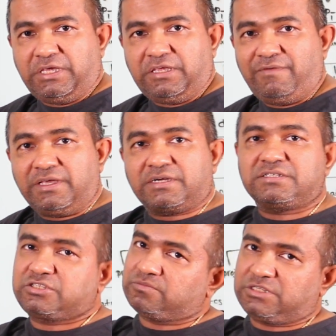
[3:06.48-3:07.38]
B, we
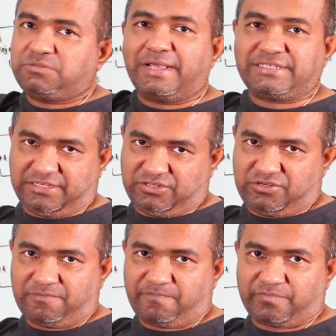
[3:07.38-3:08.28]
consume this
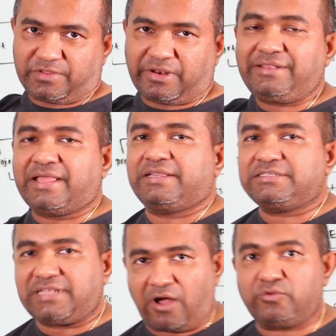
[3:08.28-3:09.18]
message, right? That
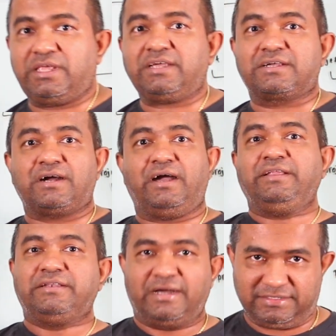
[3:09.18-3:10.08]
is how they
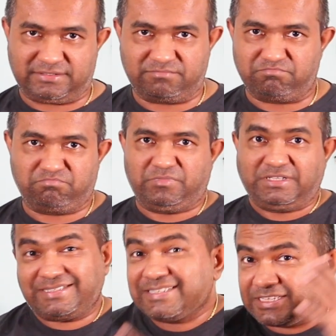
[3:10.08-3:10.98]
guide us.
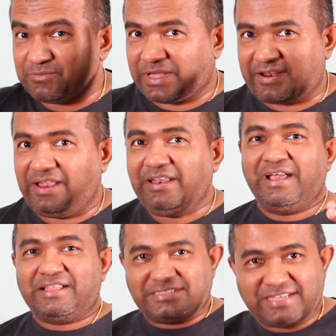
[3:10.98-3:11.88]
Just assume that, right?
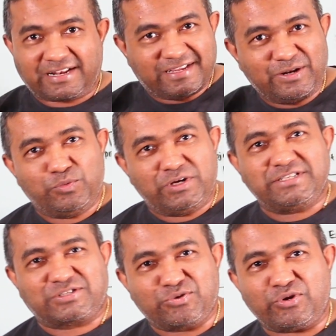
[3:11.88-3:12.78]
This is a real world
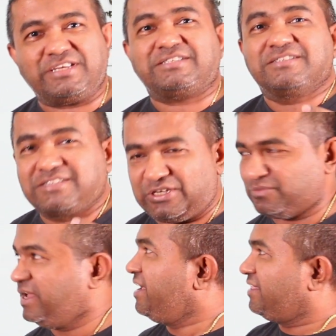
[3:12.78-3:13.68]
story, just
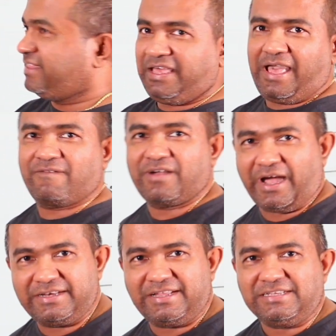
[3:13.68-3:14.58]
assume. They have
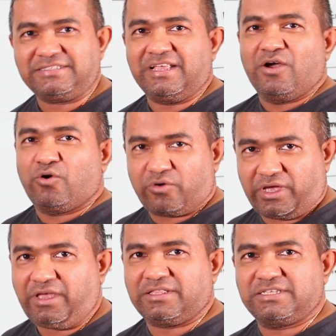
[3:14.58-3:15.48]
guided us,
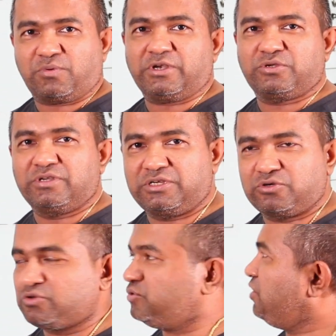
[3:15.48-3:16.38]
okay, this is what you need
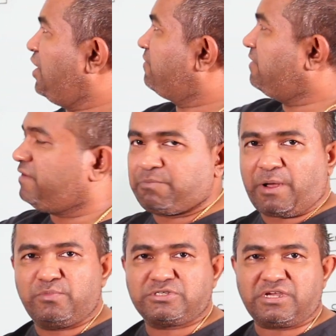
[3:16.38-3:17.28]
to do. We will
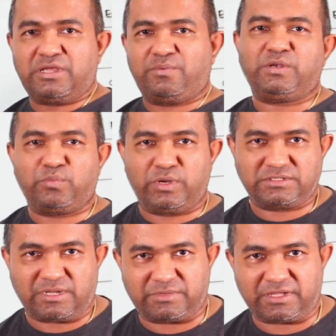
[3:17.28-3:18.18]
publish an event when
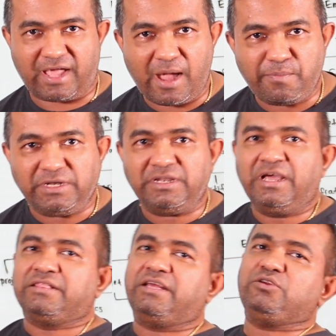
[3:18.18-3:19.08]
something happens.
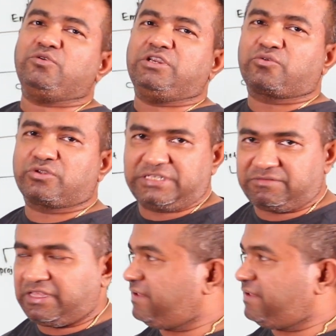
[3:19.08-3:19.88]
Then you need to receive the